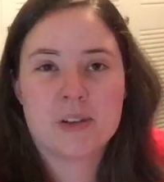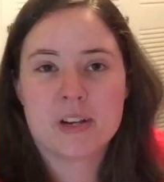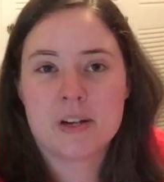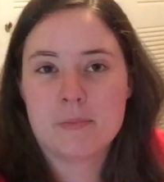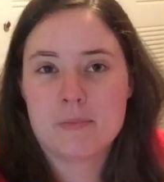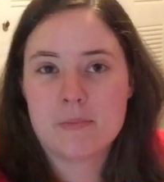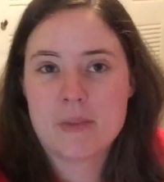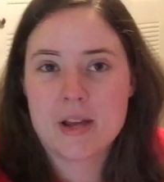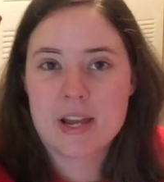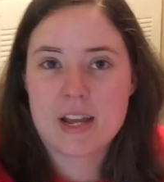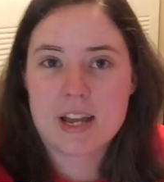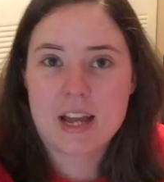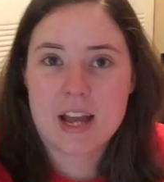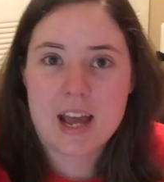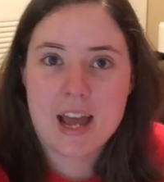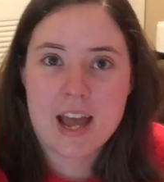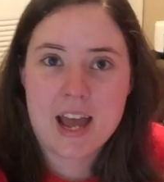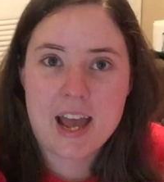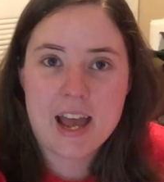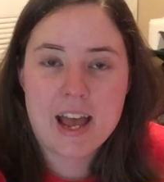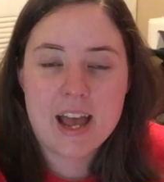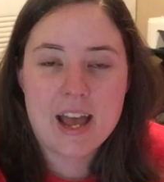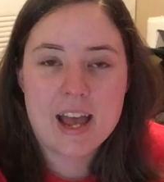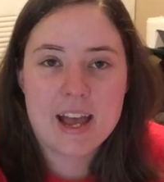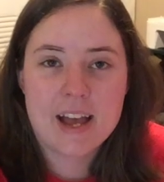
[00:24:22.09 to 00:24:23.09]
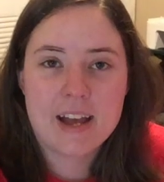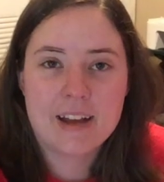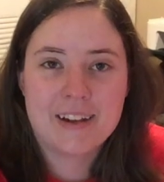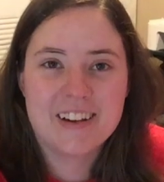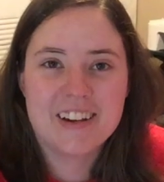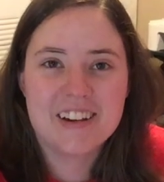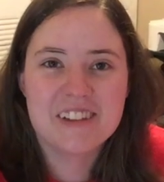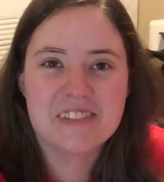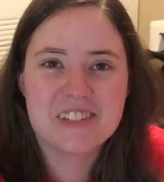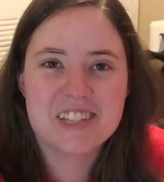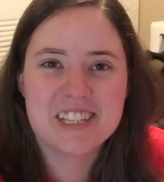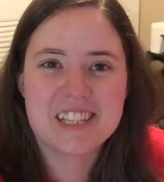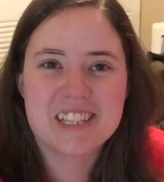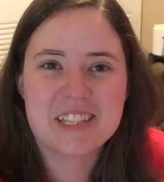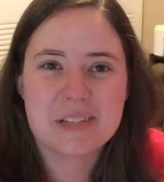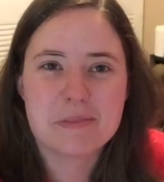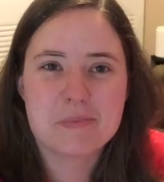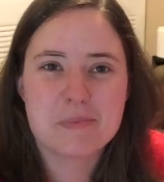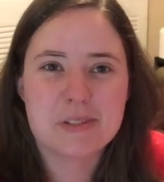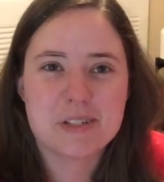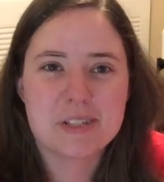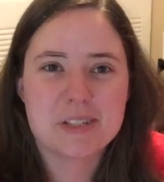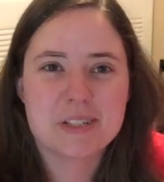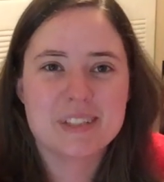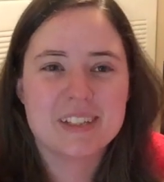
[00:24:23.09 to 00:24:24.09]
going to make a hat out of
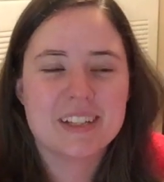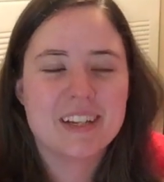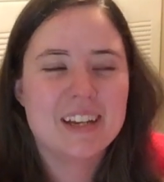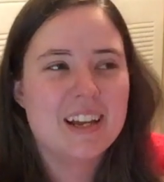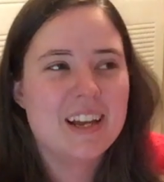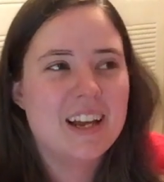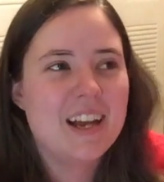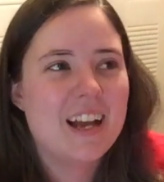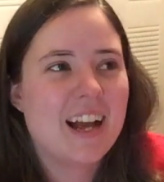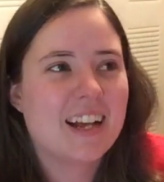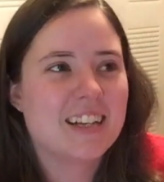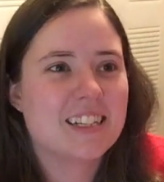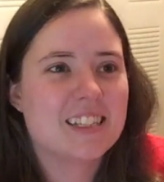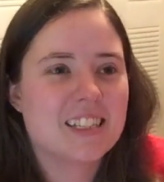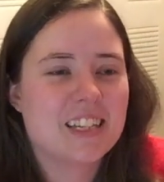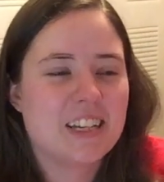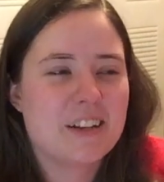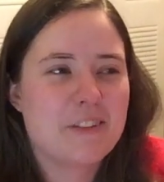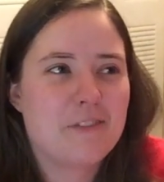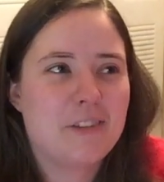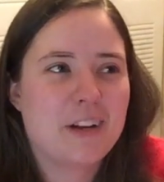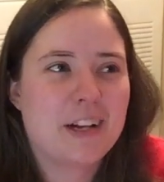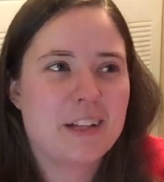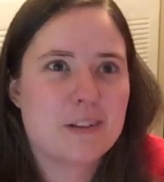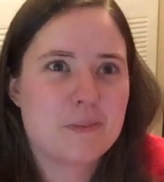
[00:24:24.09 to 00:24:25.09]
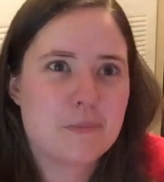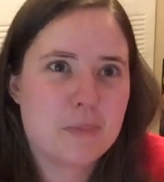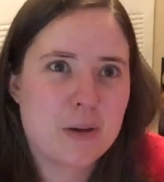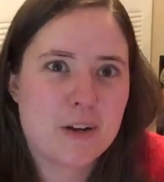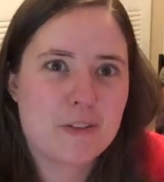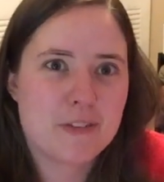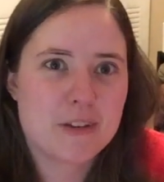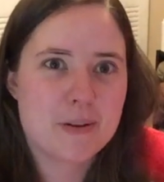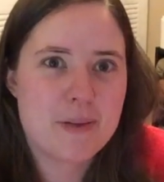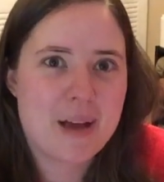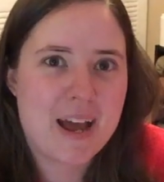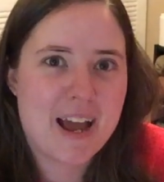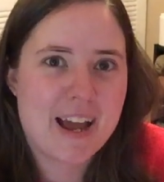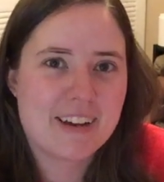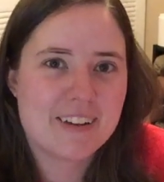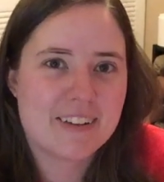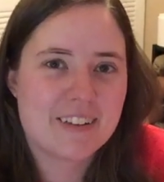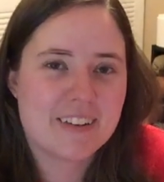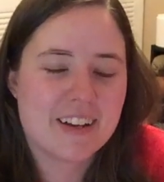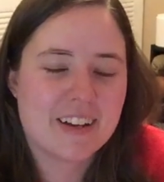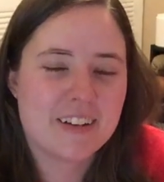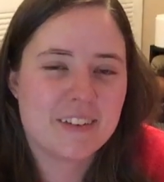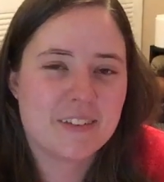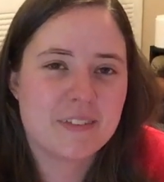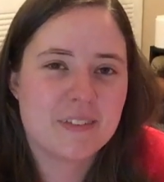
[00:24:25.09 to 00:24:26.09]
December's. I just got to find the perfect
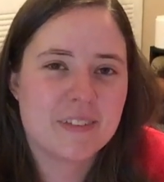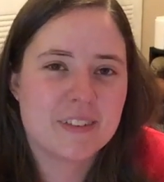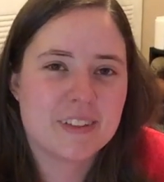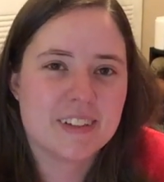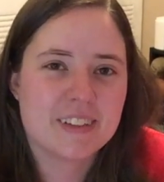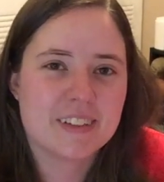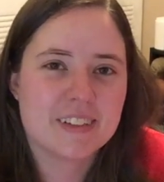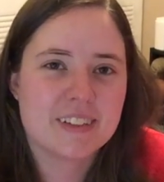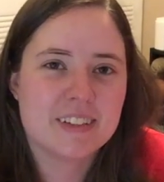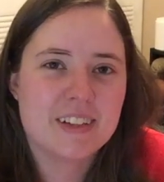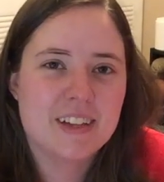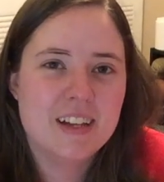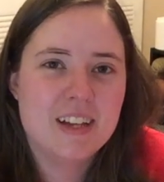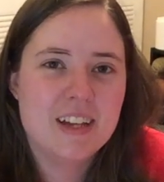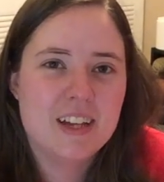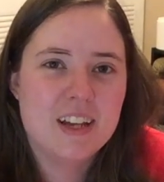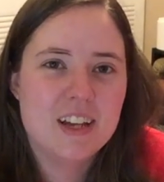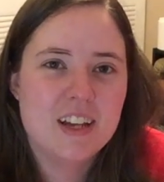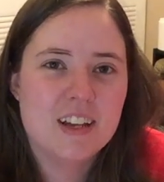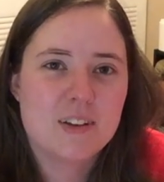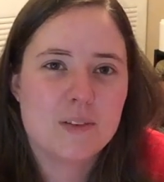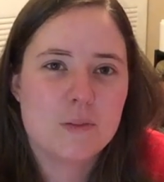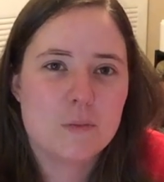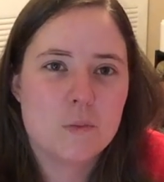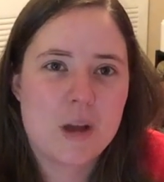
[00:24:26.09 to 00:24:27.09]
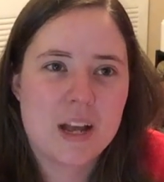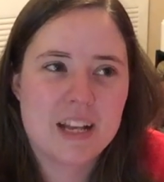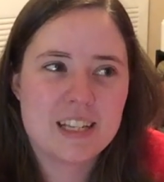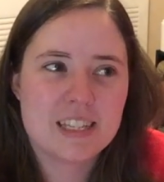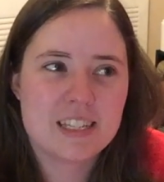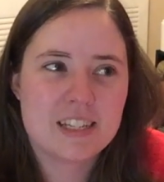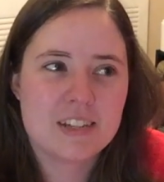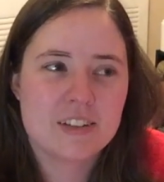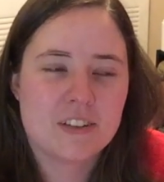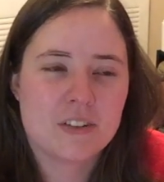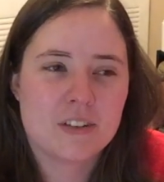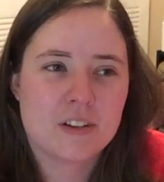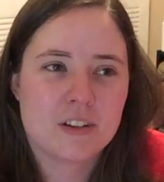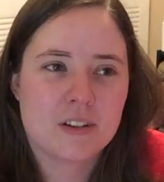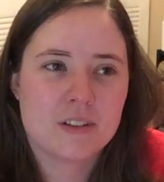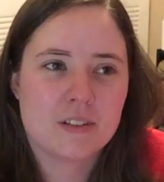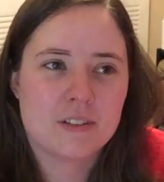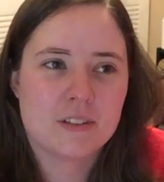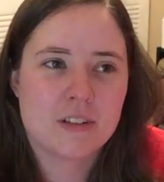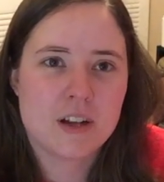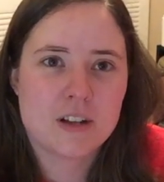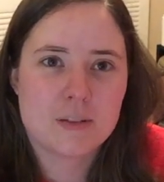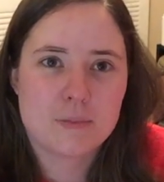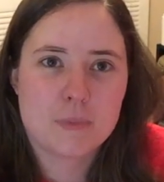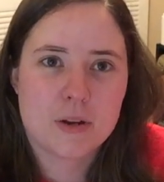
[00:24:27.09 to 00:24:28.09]
pattern. I don't want to waste it on a
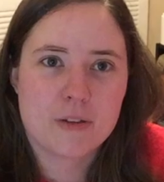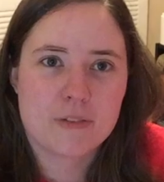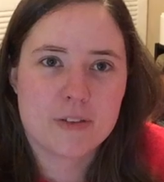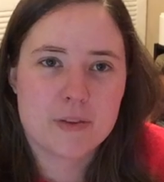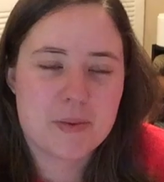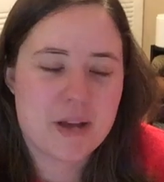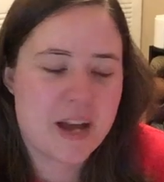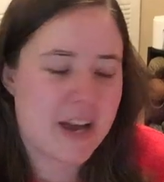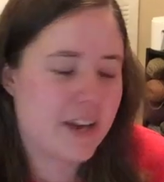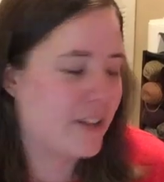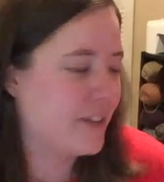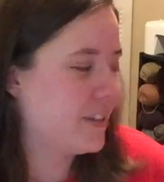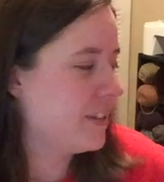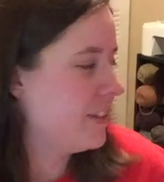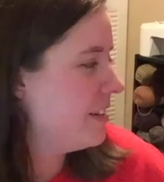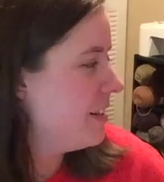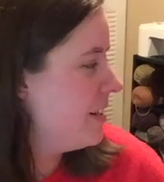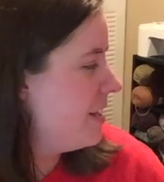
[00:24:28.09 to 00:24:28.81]
not perfect pattern.